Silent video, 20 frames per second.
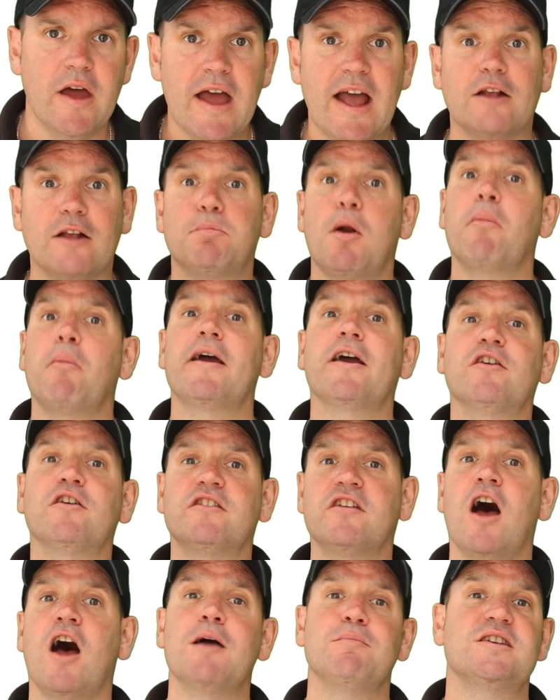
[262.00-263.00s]
It's probably a
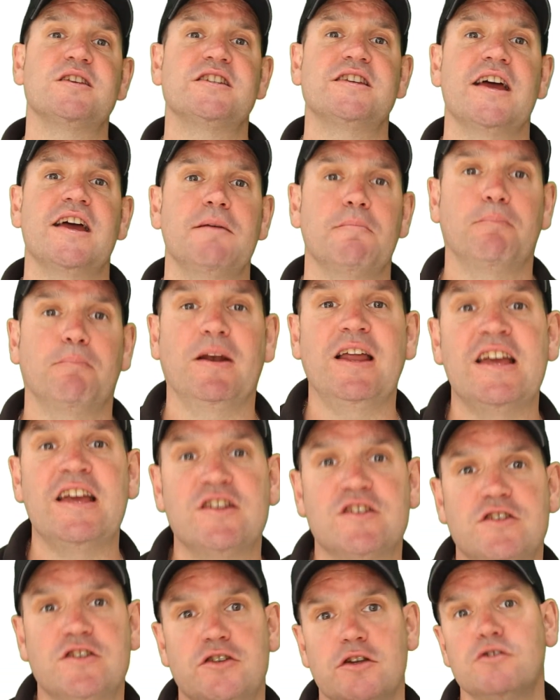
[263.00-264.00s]
good time to say,
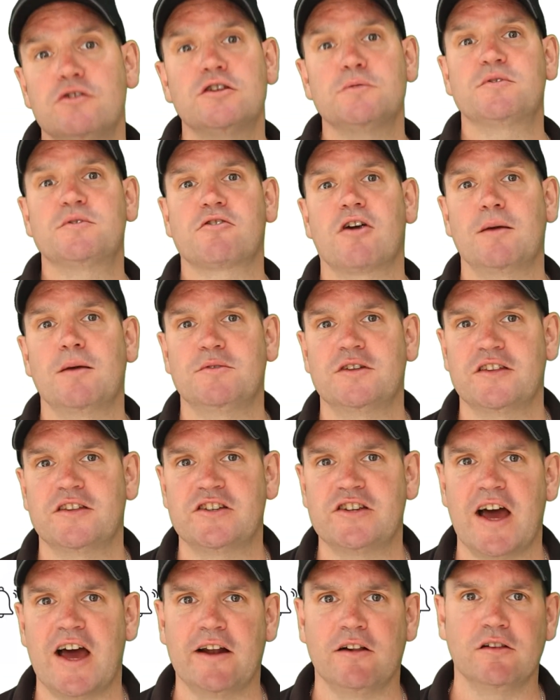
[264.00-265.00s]
please do subscribe to the
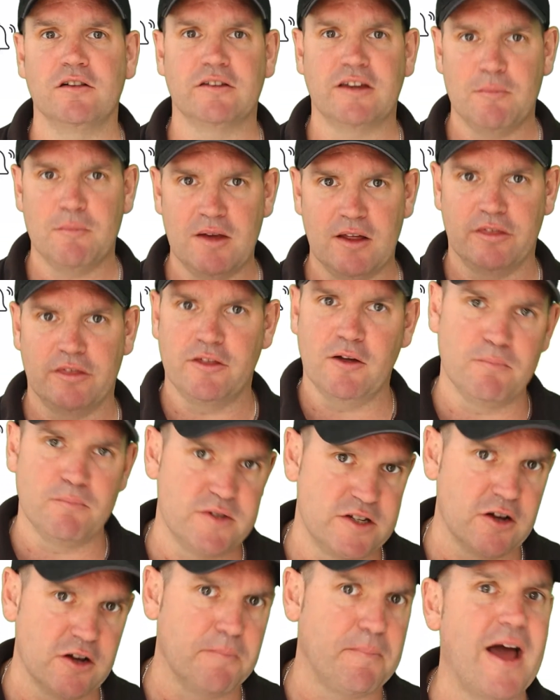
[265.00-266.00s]
channel. Give me a
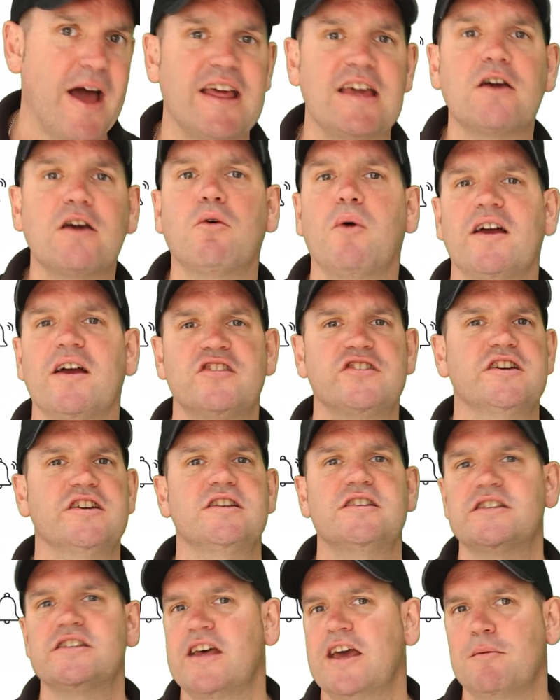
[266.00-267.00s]
thumbs up. Any
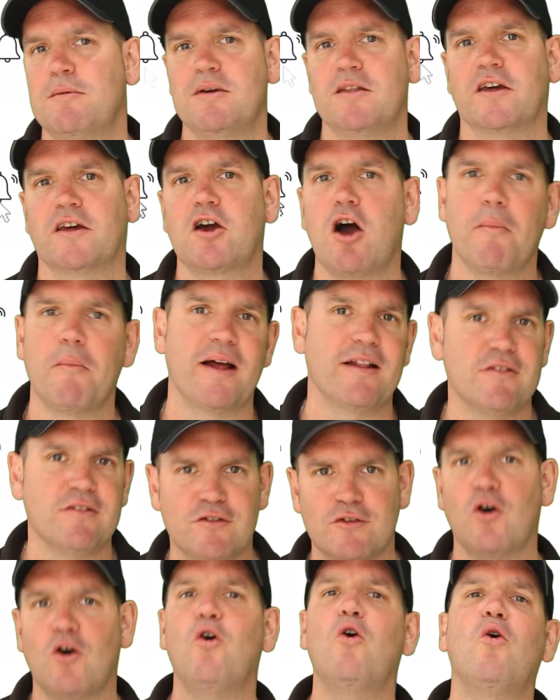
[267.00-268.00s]
questions, hit me in the
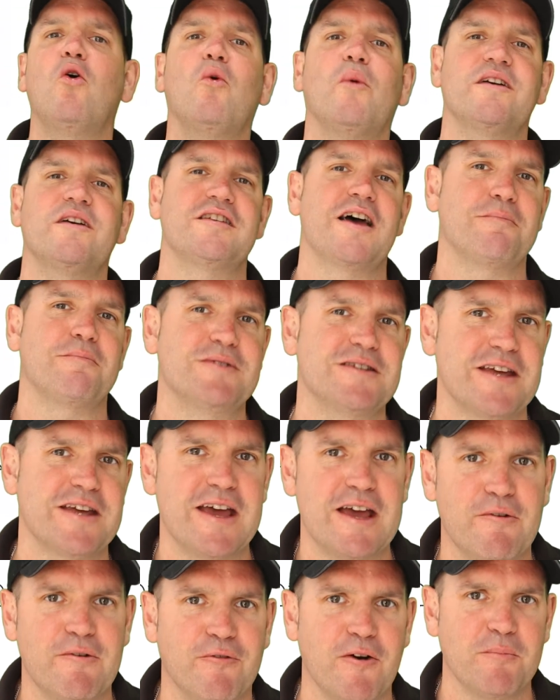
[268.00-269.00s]
comments. Always happy to
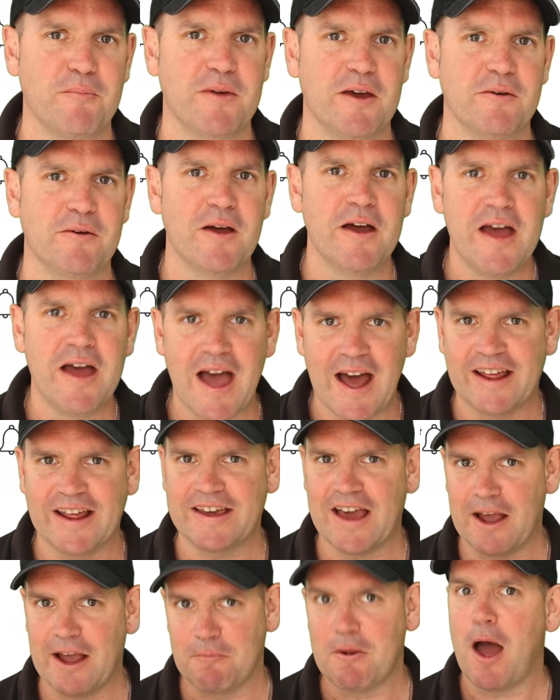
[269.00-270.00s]
hear from you. And
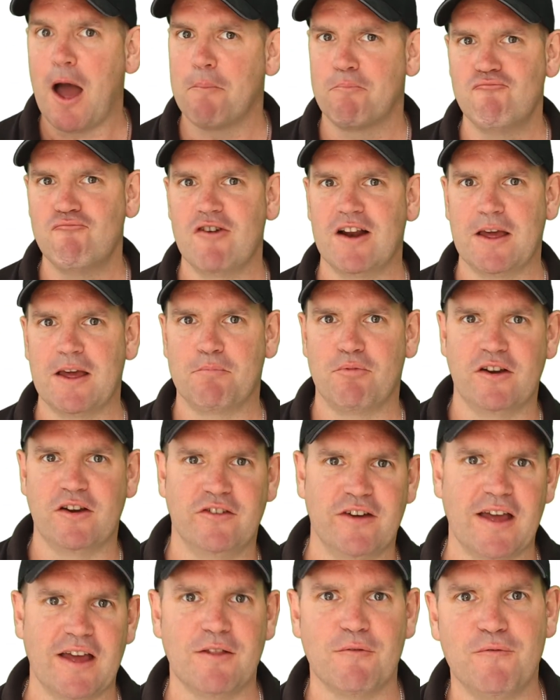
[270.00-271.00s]
again, Really
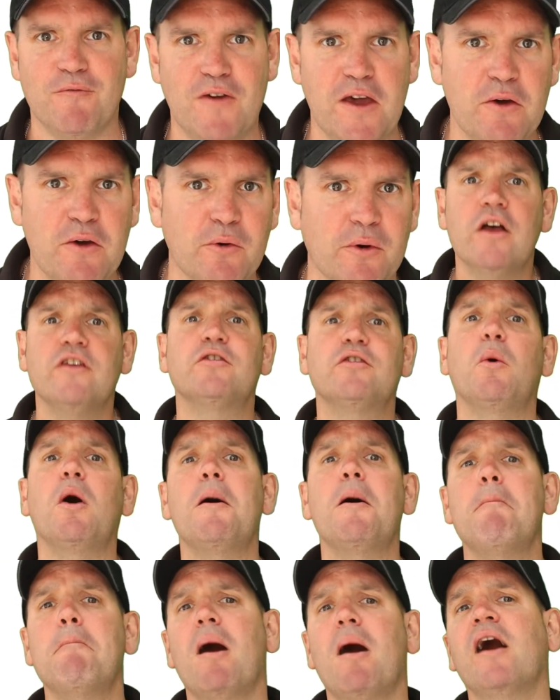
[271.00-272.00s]
appreciate the view. So
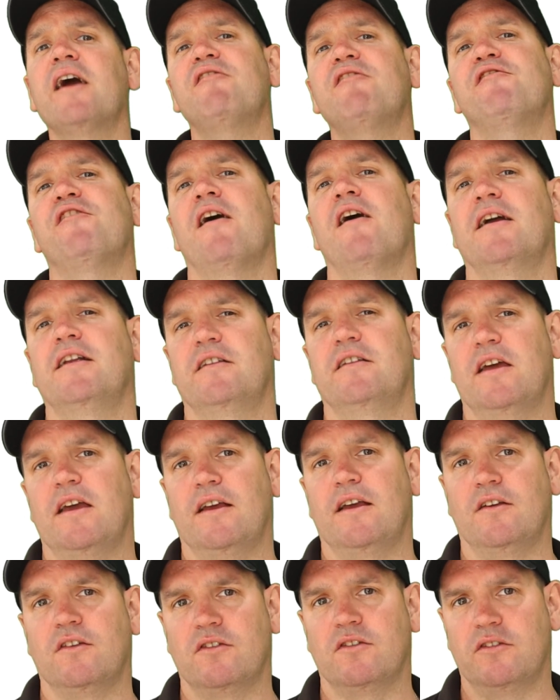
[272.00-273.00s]
what are my
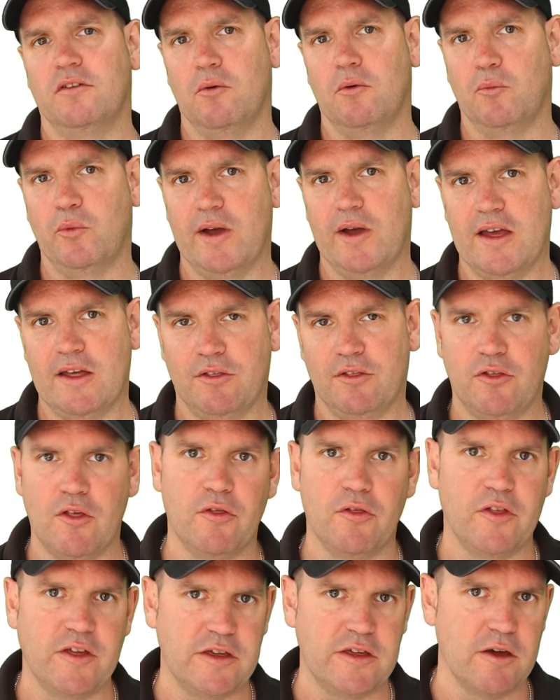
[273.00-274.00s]
findings
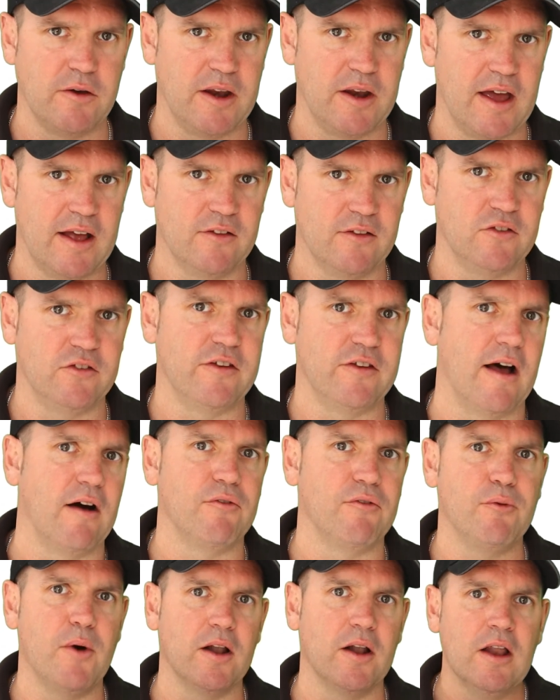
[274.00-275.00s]
with the unit
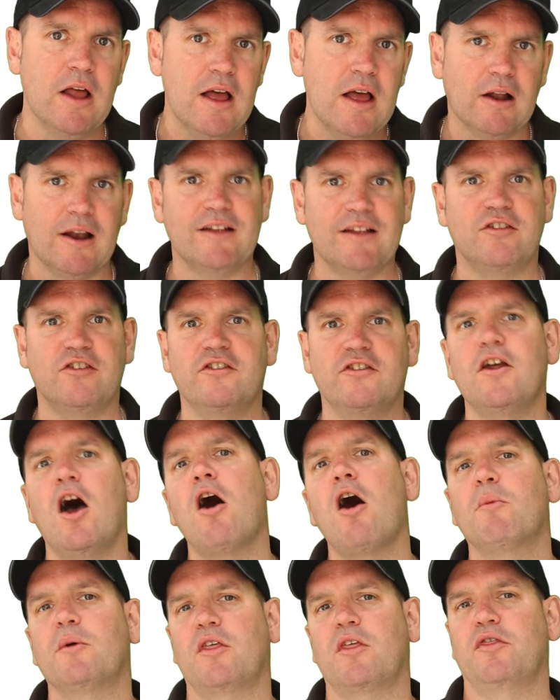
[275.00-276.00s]
itself? Well, let's
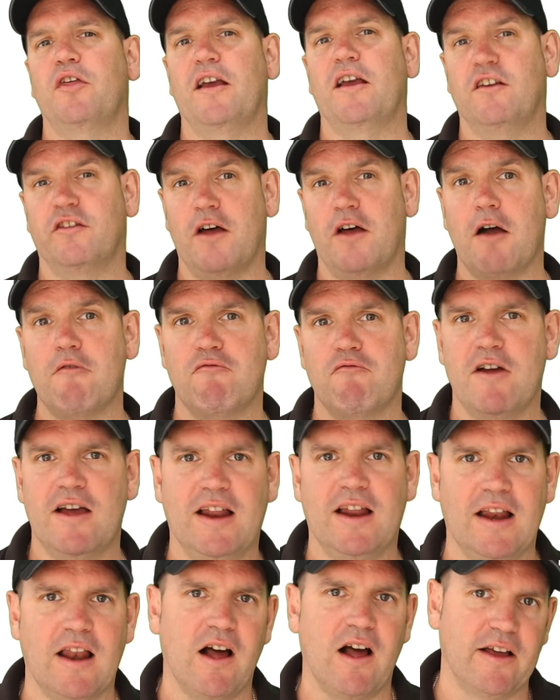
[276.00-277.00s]
start with the things that I
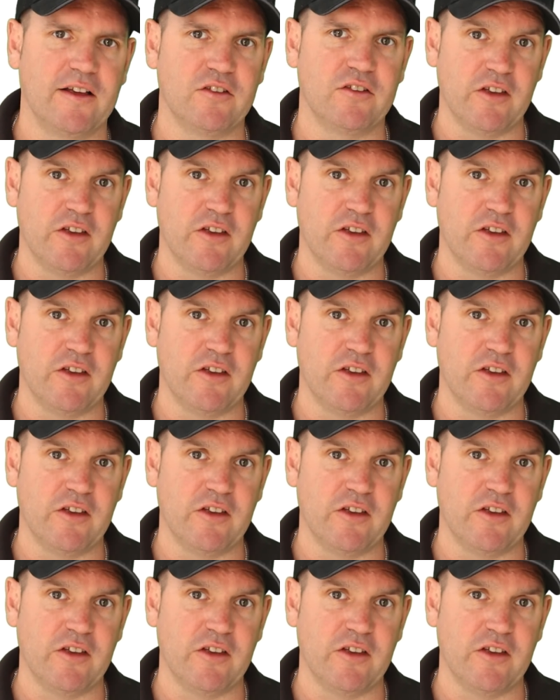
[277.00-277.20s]
really like.